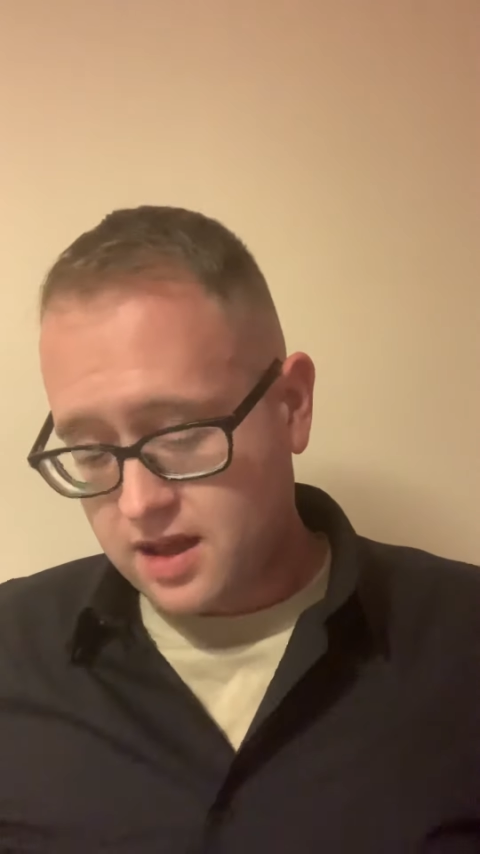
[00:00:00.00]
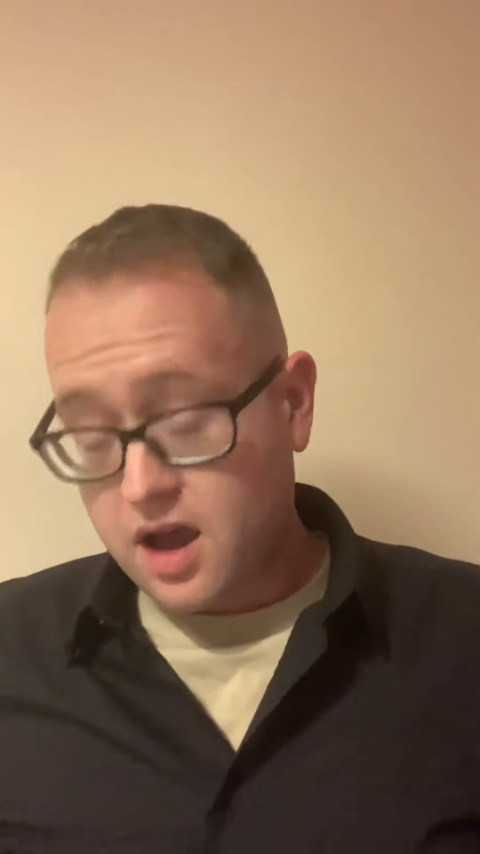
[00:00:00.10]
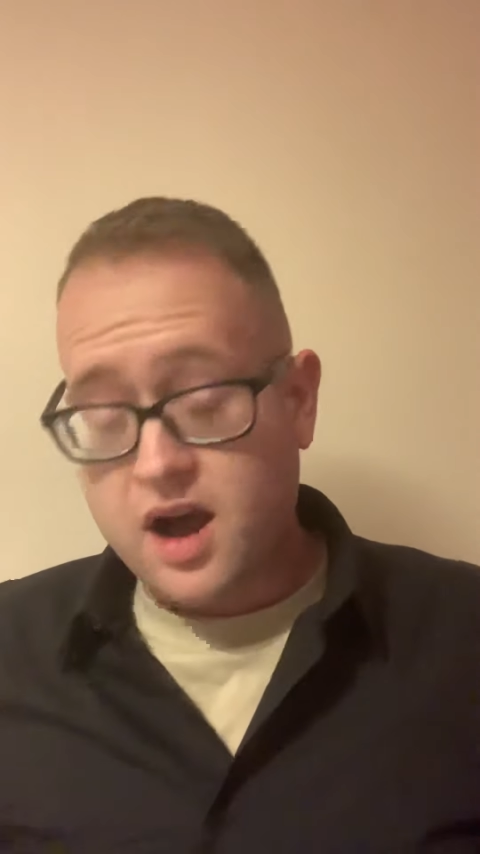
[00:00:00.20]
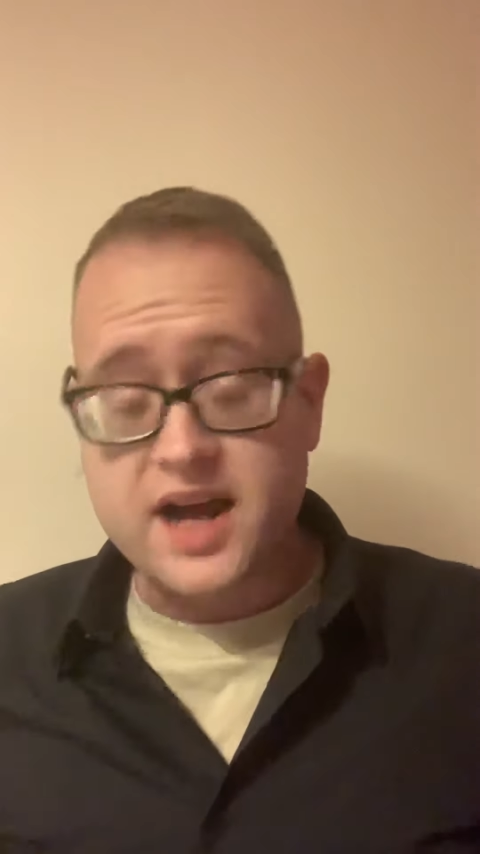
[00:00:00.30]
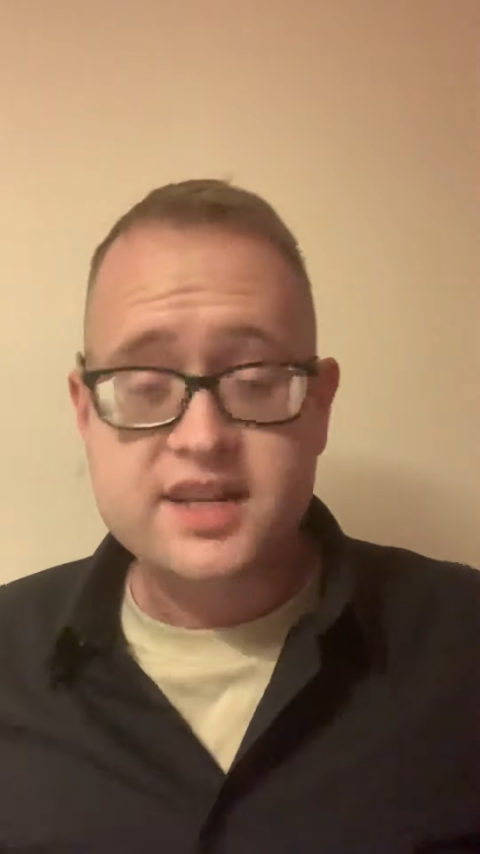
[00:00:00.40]

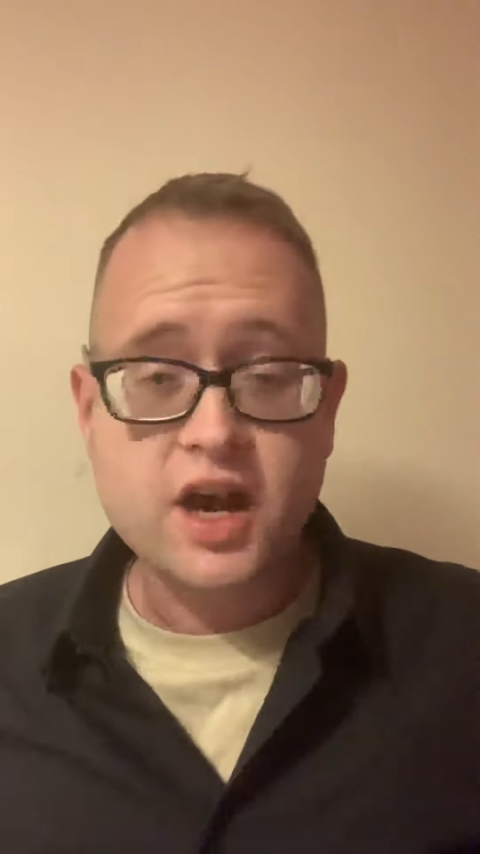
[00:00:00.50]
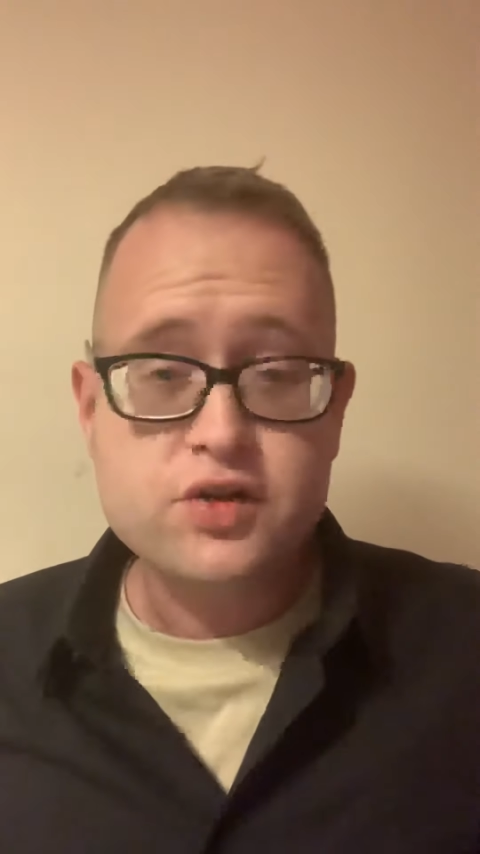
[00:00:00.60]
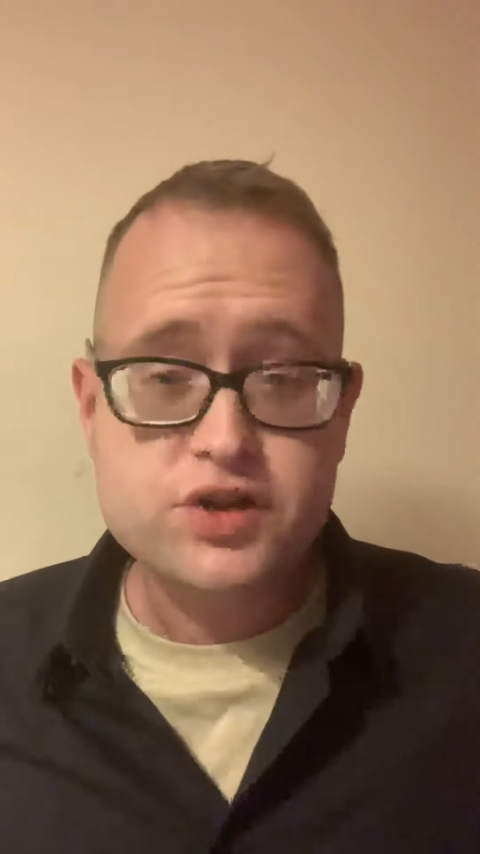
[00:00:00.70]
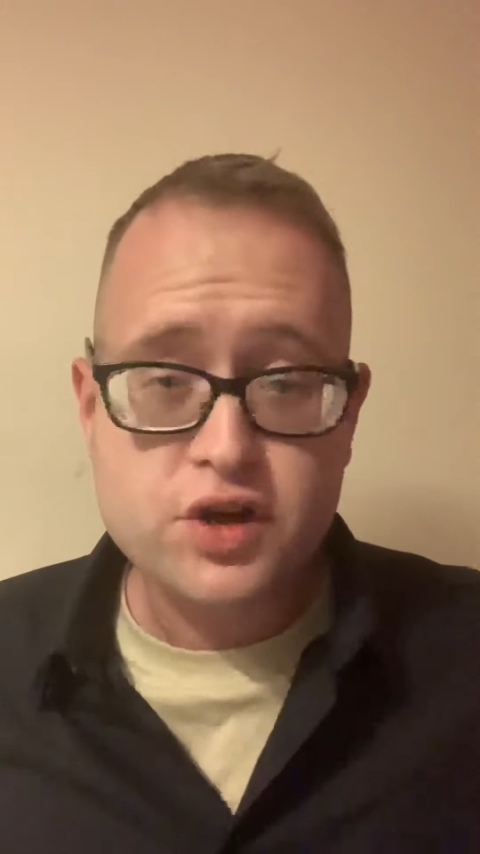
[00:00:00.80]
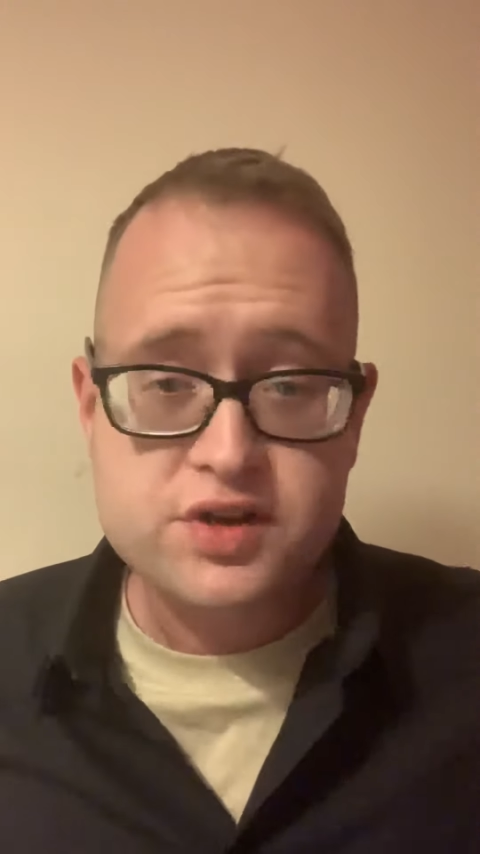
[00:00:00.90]
I
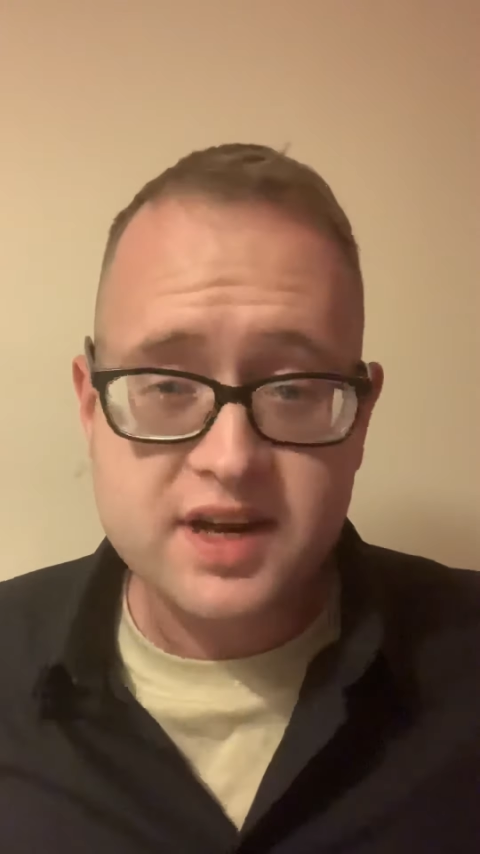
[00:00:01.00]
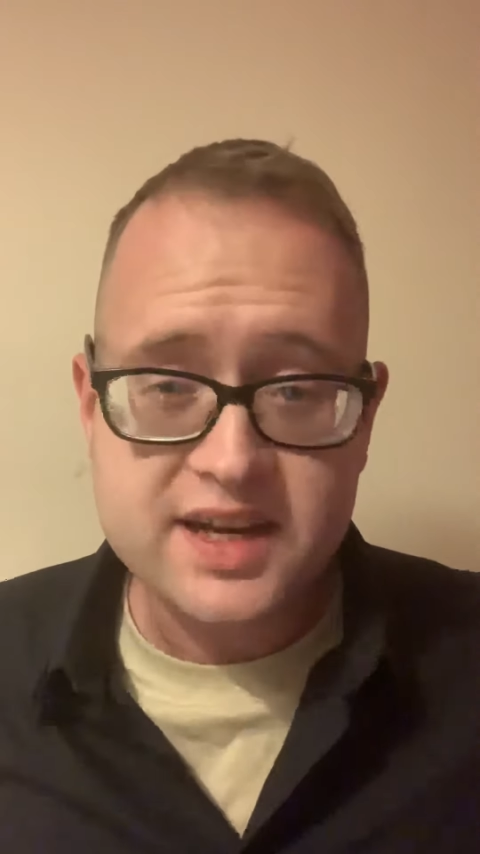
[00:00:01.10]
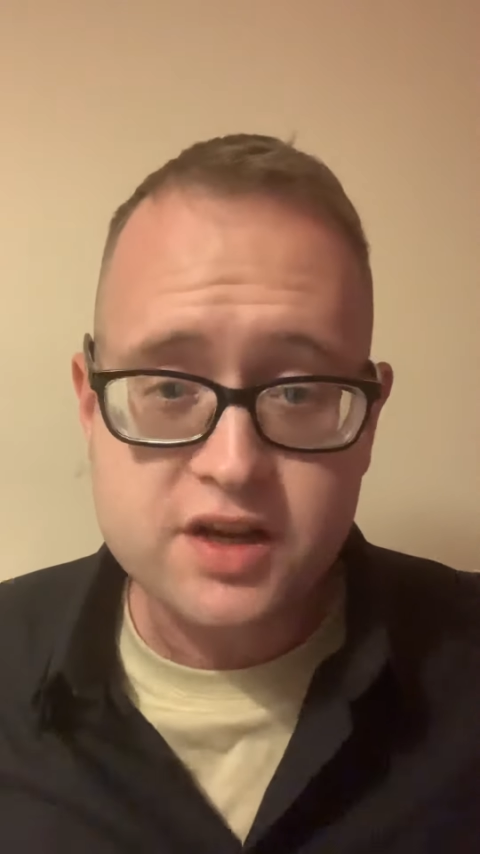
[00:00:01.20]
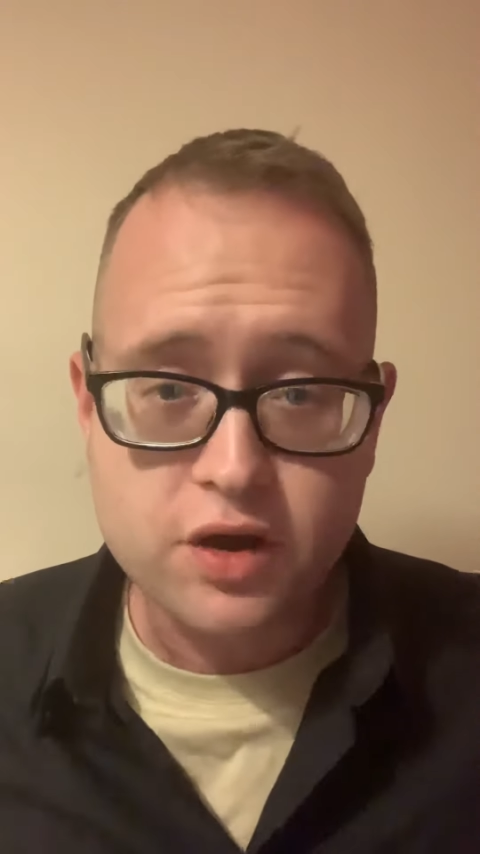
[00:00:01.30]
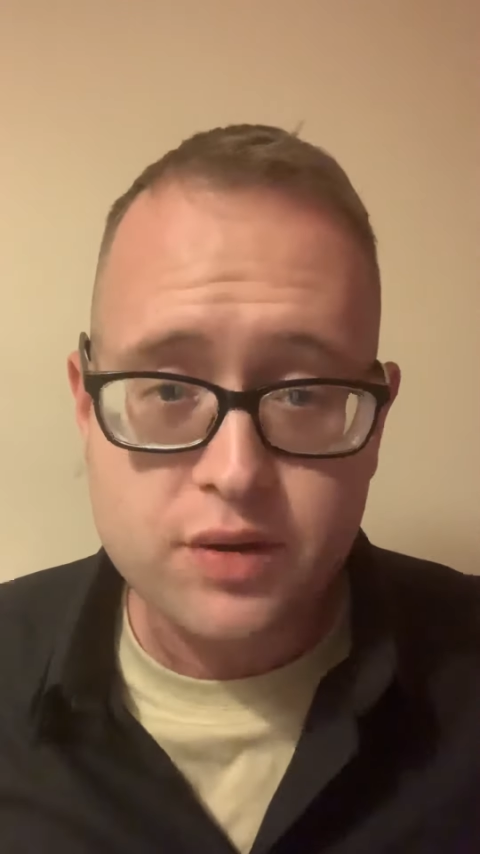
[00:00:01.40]
don't usually
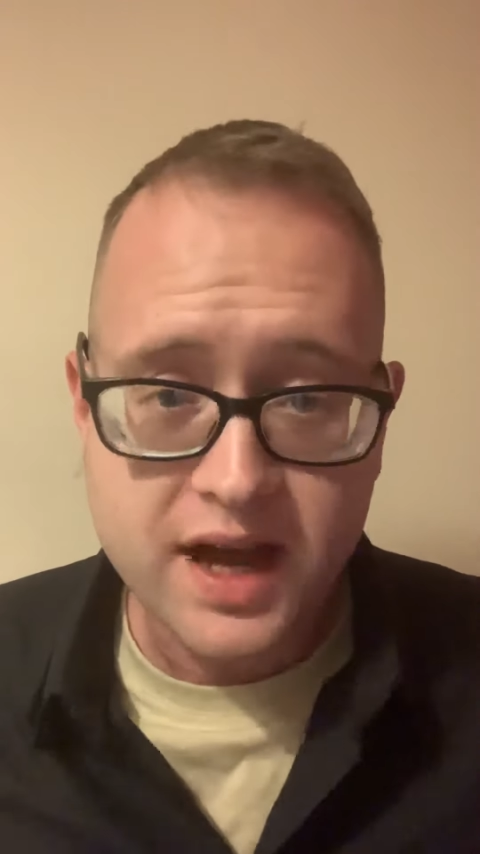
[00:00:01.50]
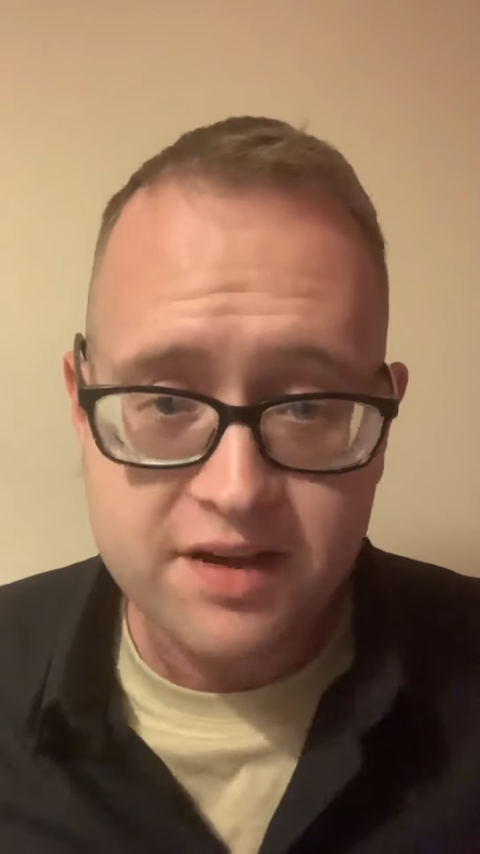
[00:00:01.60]
do